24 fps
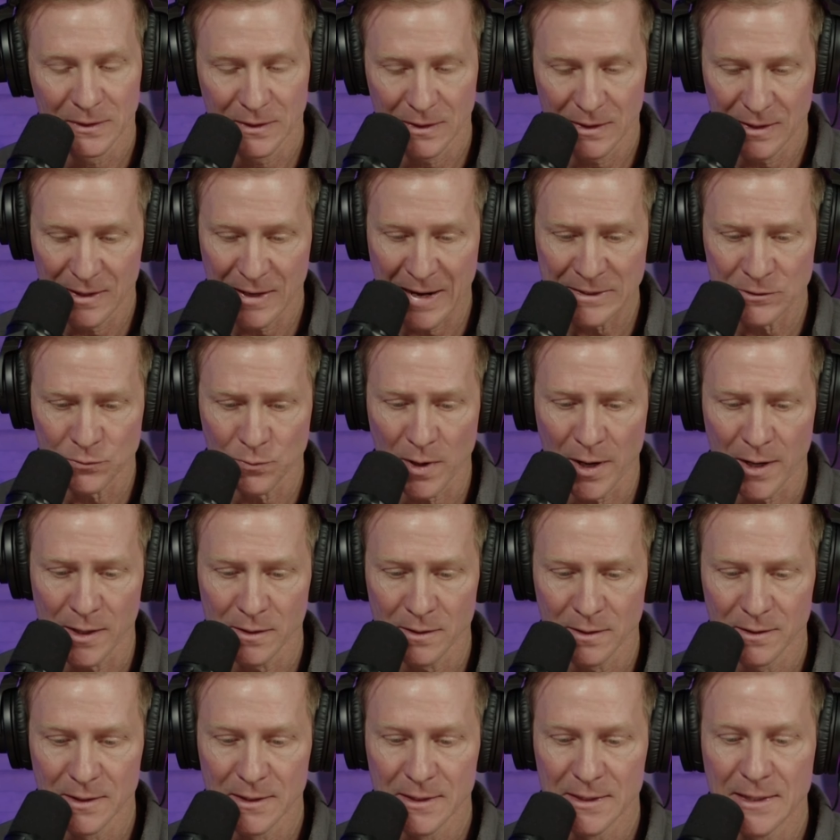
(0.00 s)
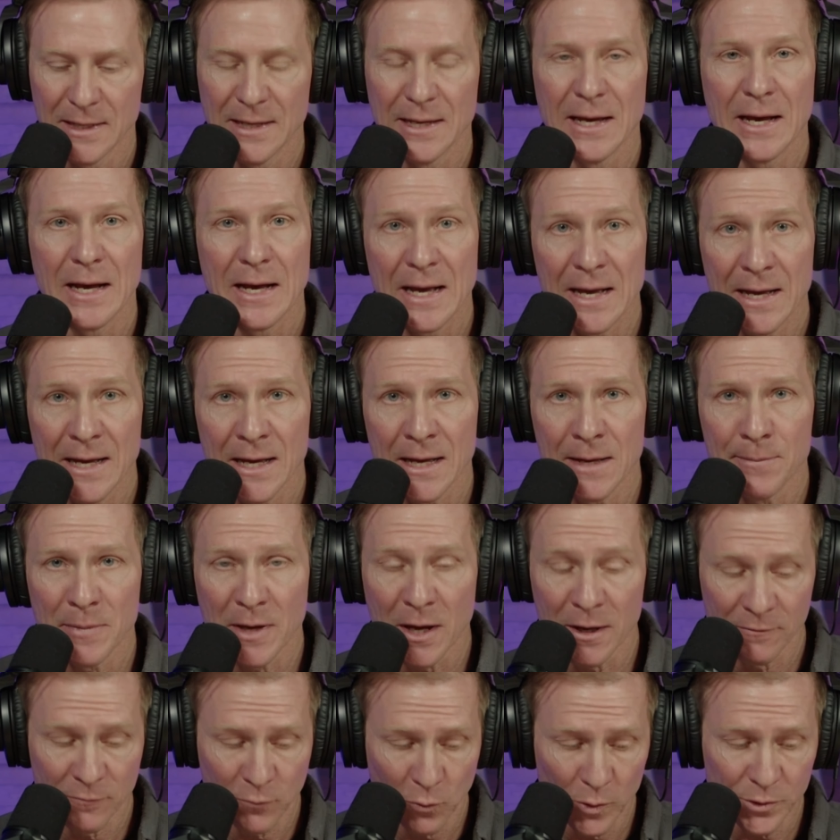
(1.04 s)
That's right.
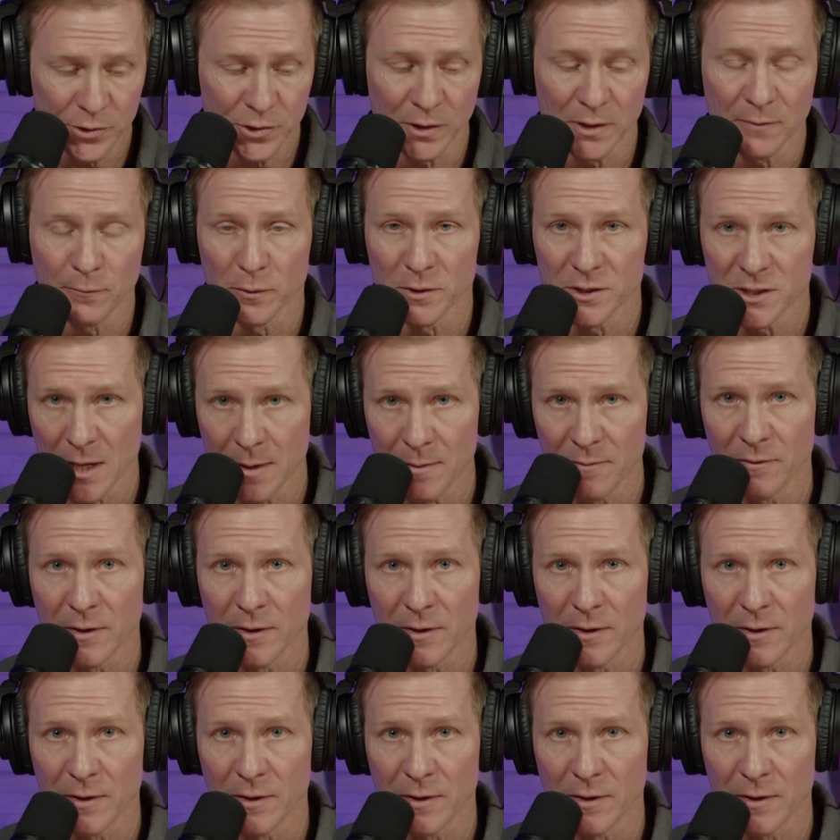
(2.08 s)
Unfortunately for some of